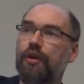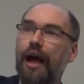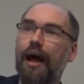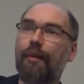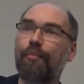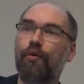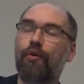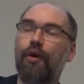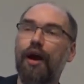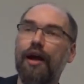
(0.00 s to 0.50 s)

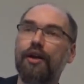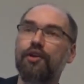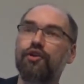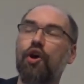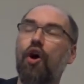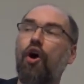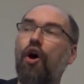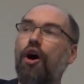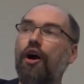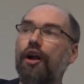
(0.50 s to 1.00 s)
apparatus
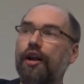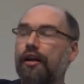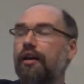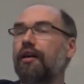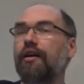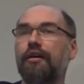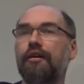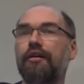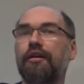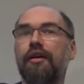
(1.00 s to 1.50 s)
on,
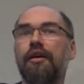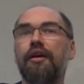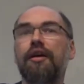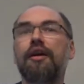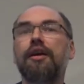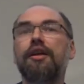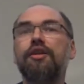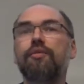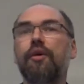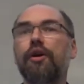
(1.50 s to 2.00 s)

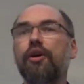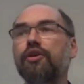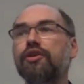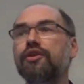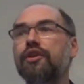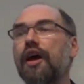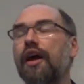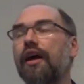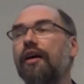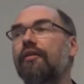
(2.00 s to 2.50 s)
is what you're
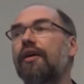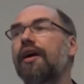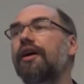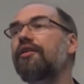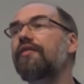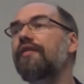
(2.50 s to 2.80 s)
saying, right?